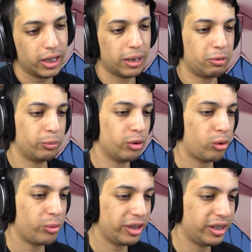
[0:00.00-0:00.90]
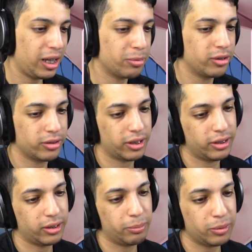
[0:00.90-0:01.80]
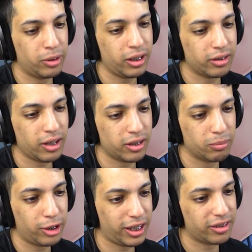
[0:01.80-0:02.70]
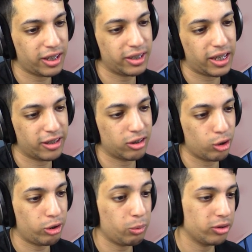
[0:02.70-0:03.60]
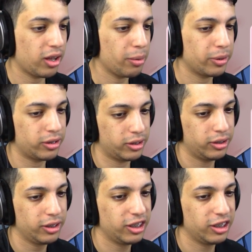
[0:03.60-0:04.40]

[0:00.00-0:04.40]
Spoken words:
I mean, we're already neighbors, but Monika said that Sayori was helping her.